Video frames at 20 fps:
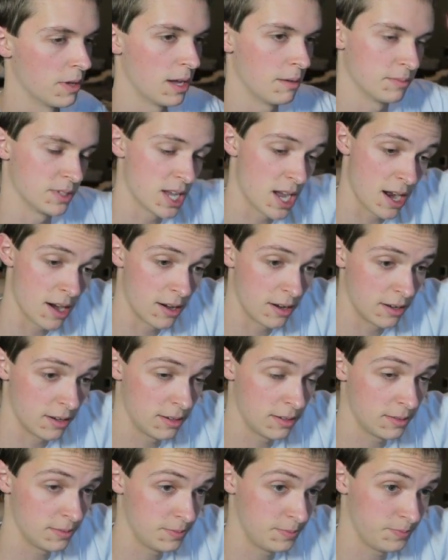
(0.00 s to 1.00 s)
I'm
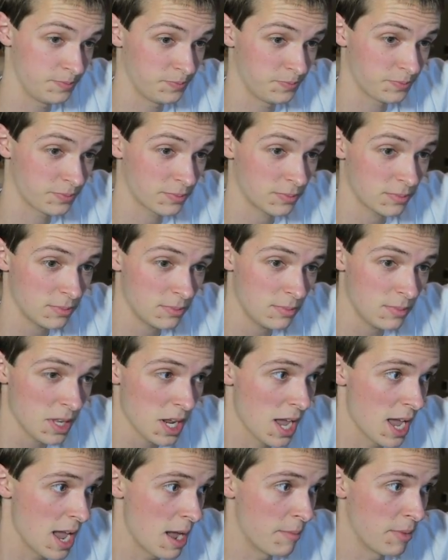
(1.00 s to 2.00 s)
tired.
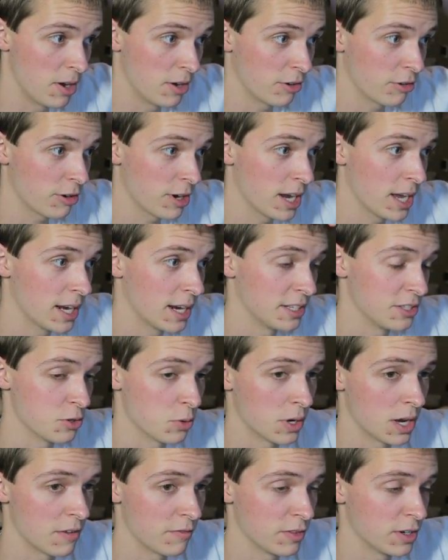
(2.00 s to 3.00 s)
I'm hungry, and I
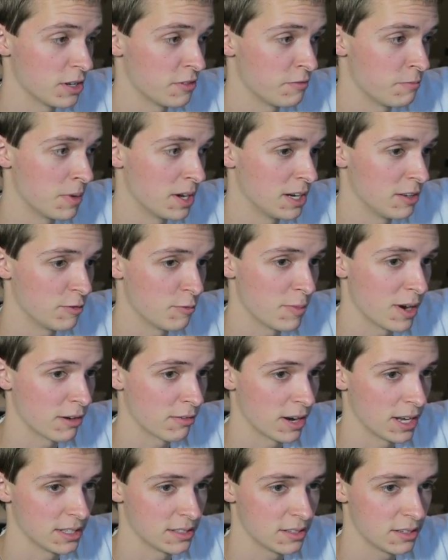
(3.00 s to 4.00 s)
don't have enough money for my
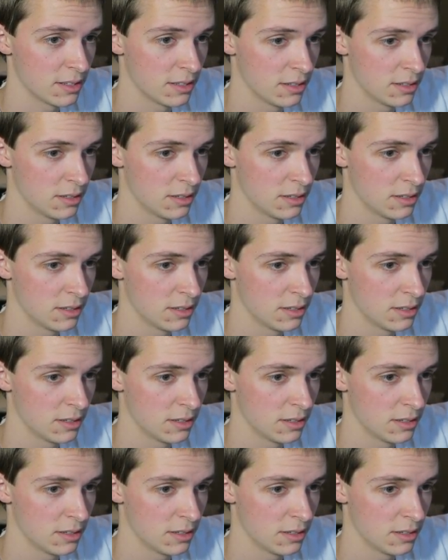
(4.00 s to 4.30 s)
rent.